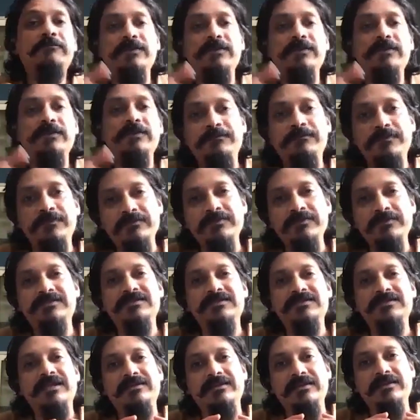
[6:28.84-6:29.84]
PPM is
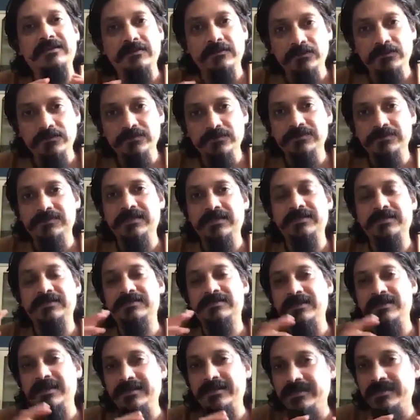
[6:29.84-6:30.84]
slightly loose and it's
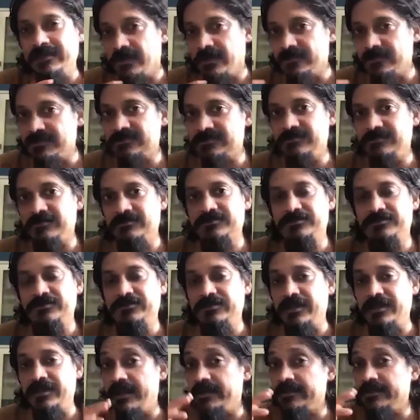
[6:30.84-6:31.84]
slightly unstructured yeah.
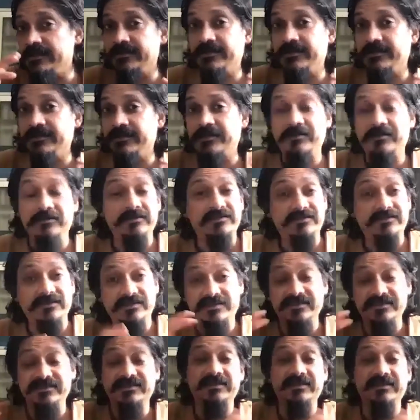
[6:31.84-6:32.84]
Hmm. and there are decisions that
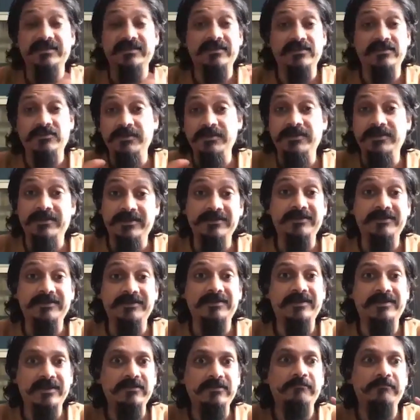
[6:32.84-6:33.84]
need to be taken,
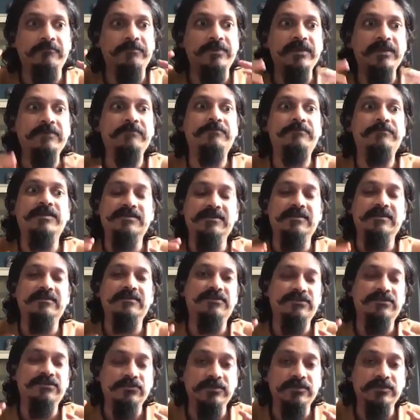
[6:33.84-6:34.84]
then being present at the shoot
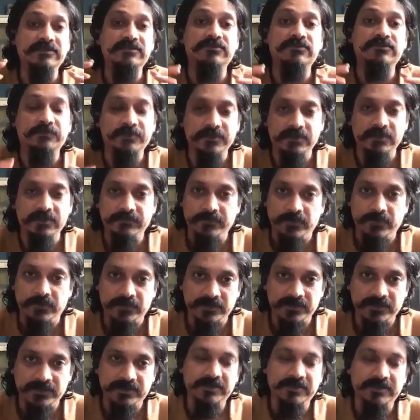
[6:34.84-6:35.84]
is super important.
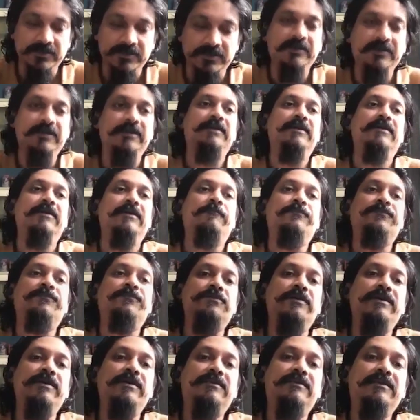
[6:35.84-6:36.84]
So I
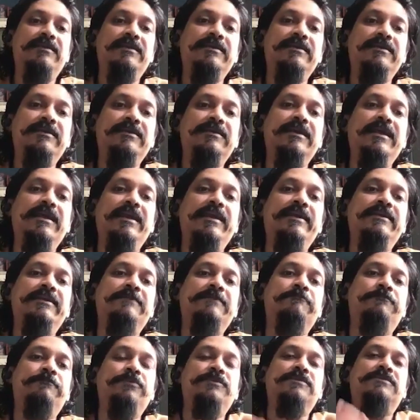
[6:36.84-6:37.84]
think it
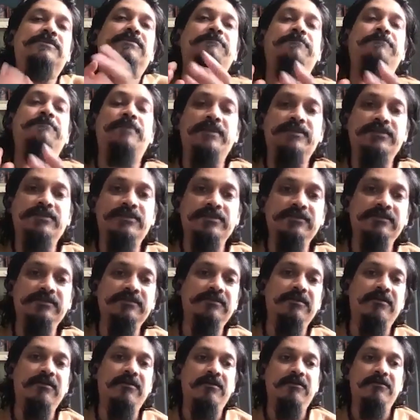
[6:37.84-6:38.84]
puts the pressure
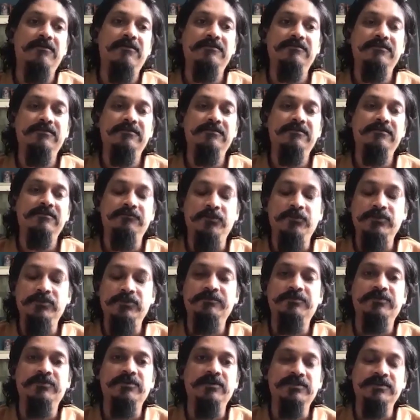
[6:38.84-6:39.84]
on both the
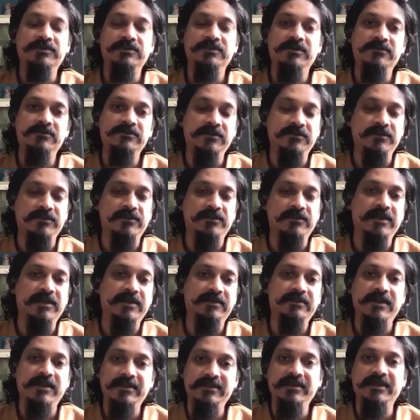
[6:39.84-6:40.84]
production house, the director, and
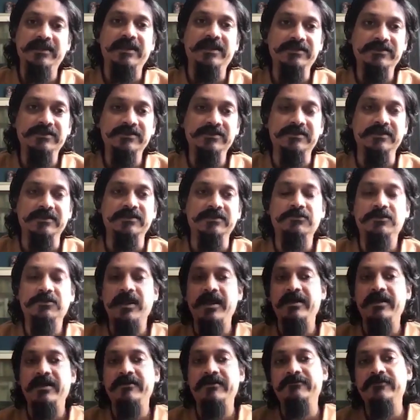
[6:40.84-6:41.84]
the agency to
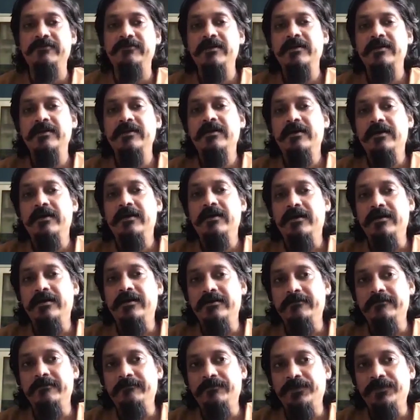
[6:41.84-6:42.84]
have, uh,
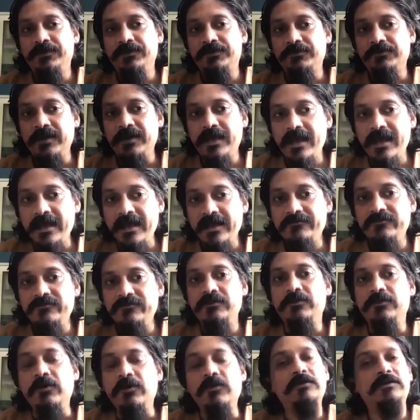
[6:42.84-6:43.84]
you know, to have a
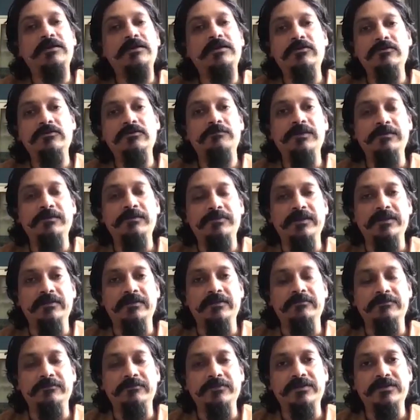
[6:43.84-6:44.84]
lockdown PPM
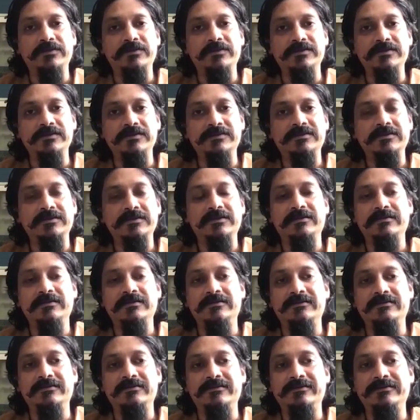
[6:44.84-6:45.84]
because,
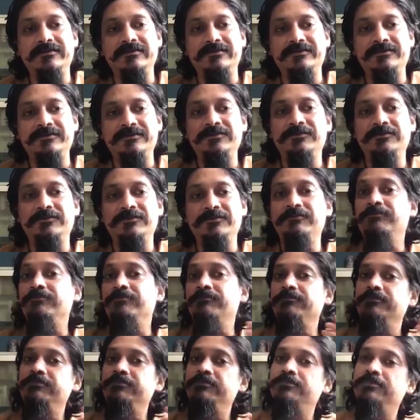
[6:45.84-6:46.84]
uh, you know,
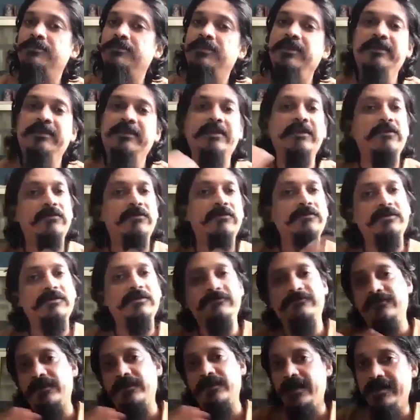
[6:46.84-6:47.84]
thinking on the
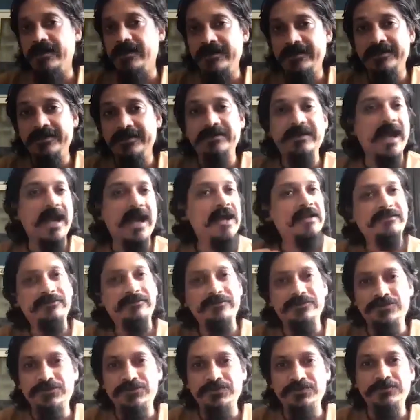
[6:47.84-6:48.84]
fly at the
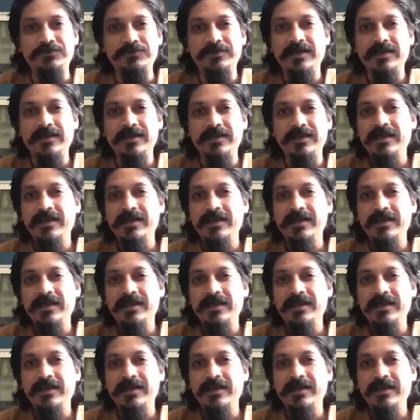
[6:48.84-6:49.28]
shoot, hey,